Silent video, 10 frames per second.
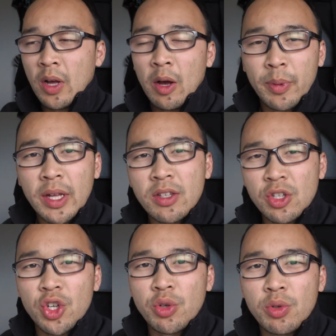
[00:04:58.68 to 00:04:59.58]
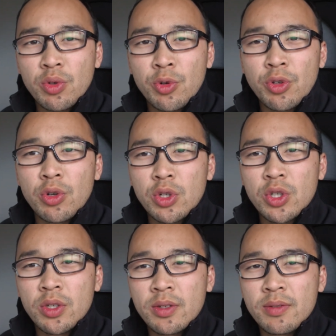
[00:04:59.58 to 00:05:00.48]
I'll begin to show you Tour de
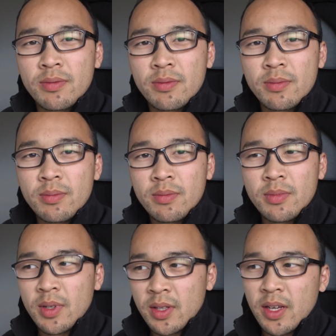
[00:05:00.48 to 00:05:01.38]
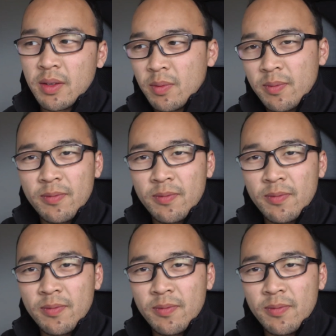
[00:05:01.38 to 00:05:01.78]
Yorkshire. And then